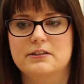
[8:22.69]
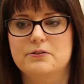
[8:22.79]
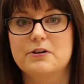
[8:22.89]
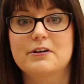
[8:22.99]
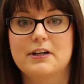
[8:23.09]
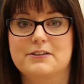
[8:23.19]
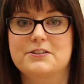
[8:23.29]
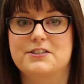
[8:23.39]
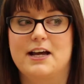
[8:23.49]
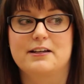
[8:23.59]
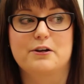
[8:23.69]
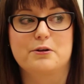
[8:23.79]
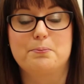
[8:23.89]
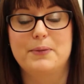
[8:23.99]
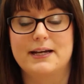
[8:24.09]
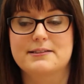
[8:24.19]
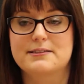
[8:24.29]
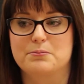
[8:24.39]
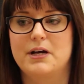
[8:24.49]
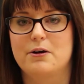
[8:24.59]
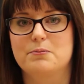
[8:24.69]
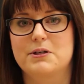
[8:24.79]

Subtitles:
in order to understand how to best empower